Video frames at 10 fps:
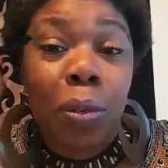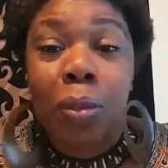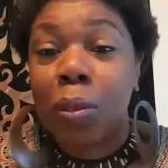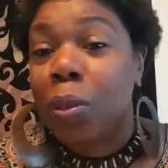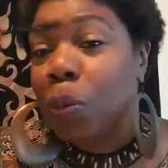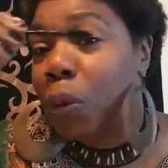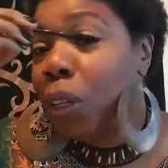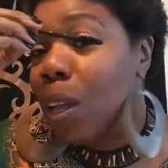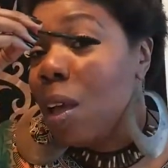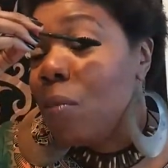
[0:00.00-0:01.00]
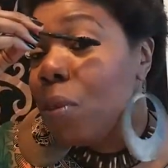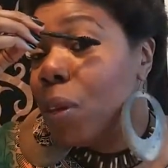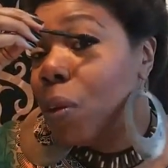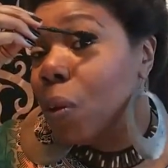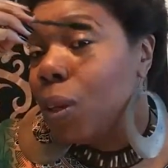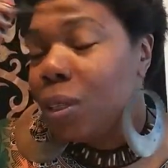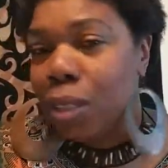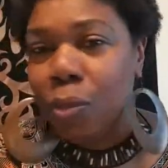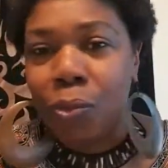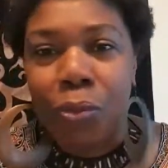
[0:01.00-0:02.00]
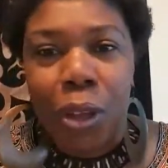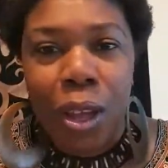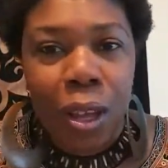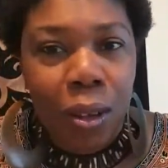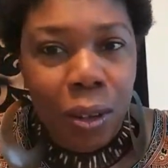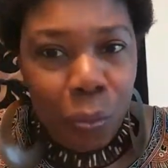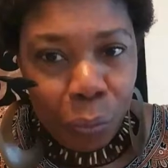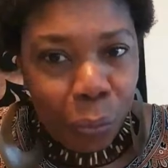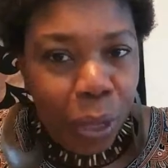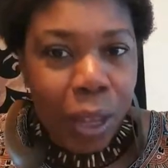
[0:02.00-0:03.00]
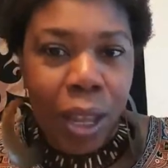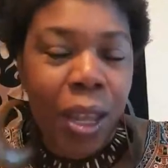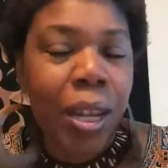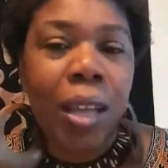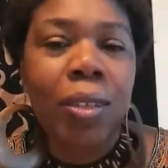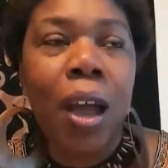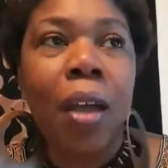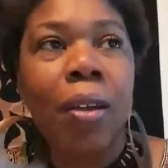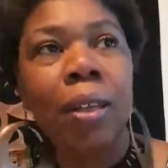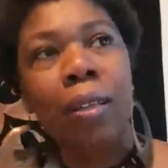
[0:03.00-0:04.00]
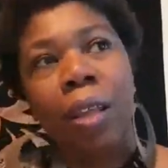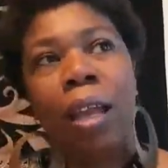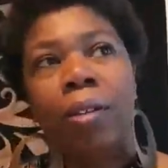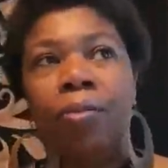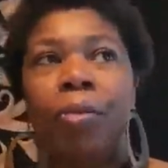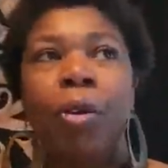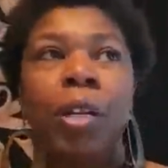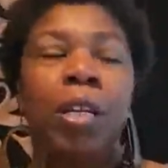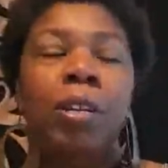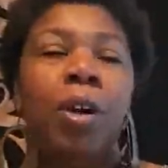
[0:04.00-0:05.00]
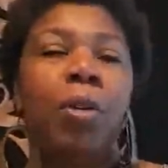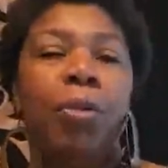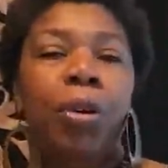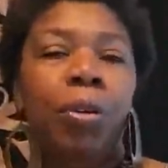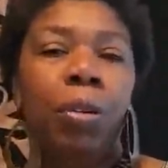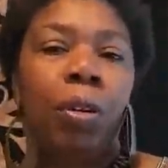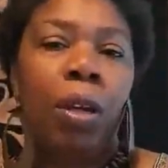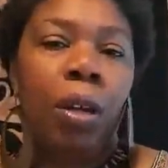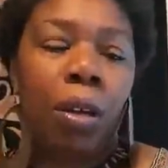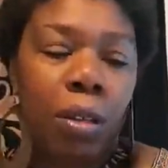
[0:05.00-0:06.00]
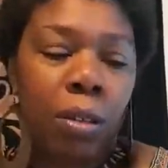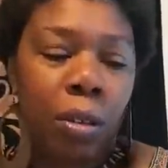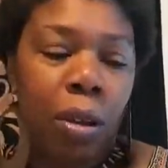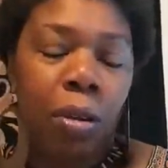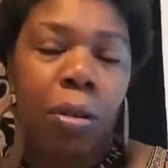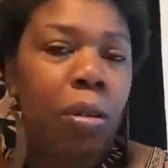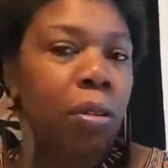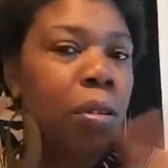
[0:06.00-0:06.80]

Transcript: You will love it and it's fun. And I target like 40 and over, you know,